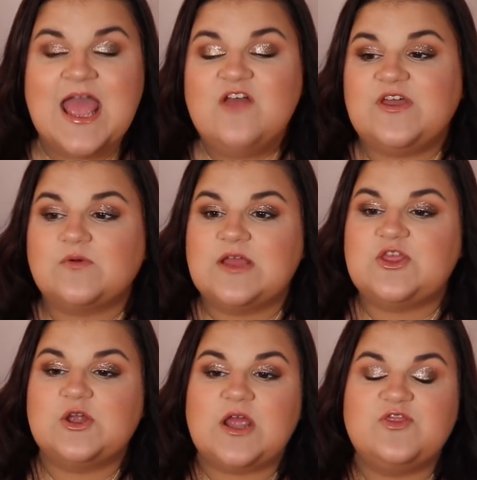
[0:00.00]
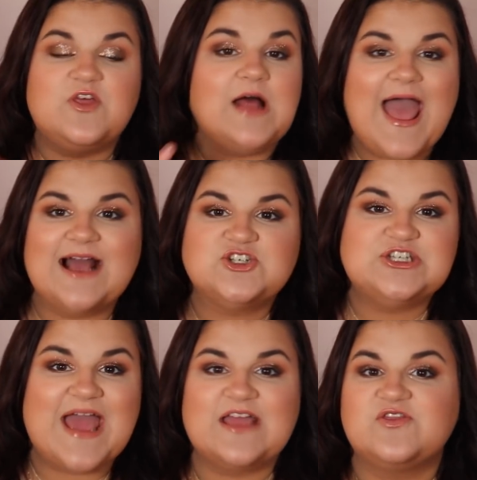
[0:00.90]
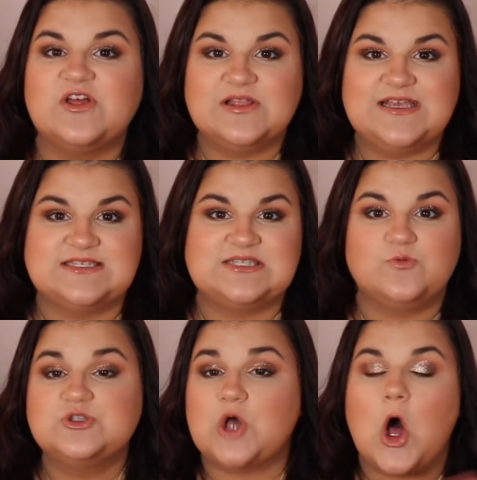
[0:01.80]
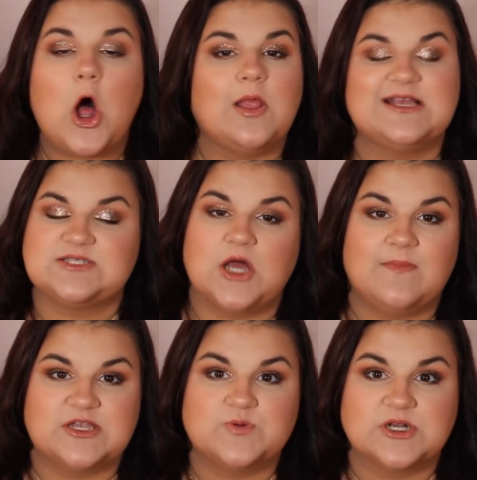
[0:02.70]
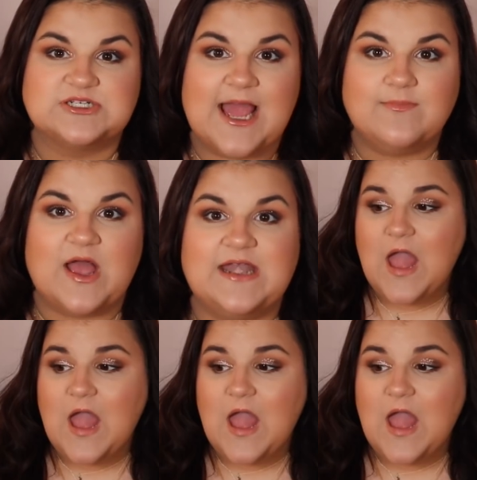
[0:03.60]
There, the, the hashtag the list was all I saw on my Twitter timeline.